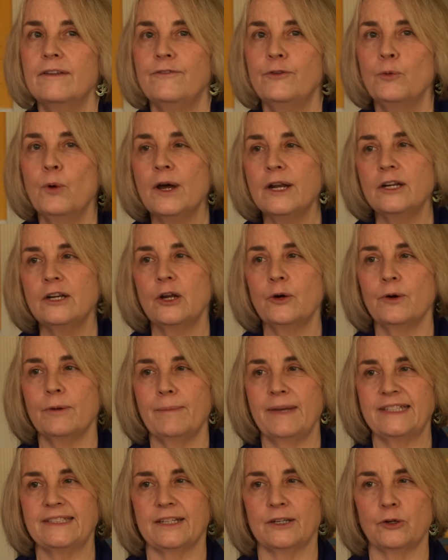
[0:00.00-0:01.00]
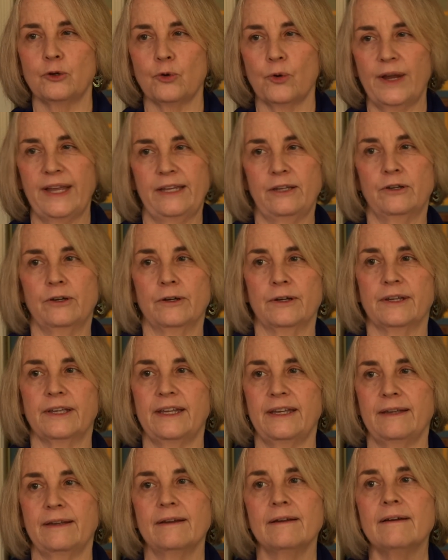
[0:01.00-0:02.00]
if you want to know what makes a great
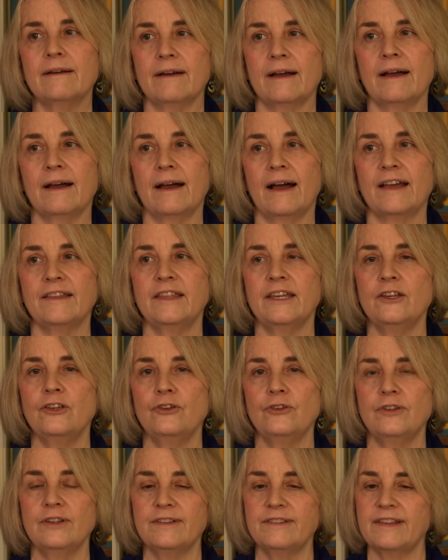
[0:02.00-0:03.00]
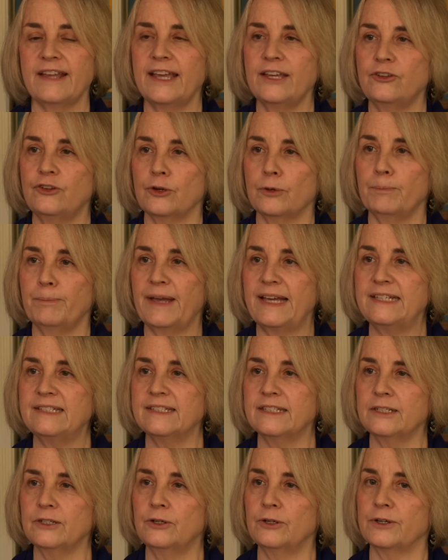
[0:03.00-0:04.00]
cookie, I think you just take your
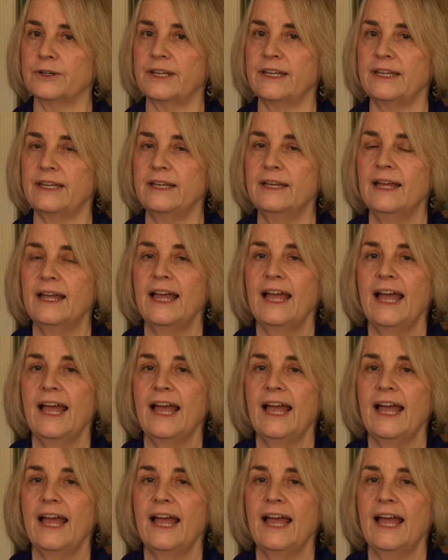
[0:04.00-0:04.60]
basic cookie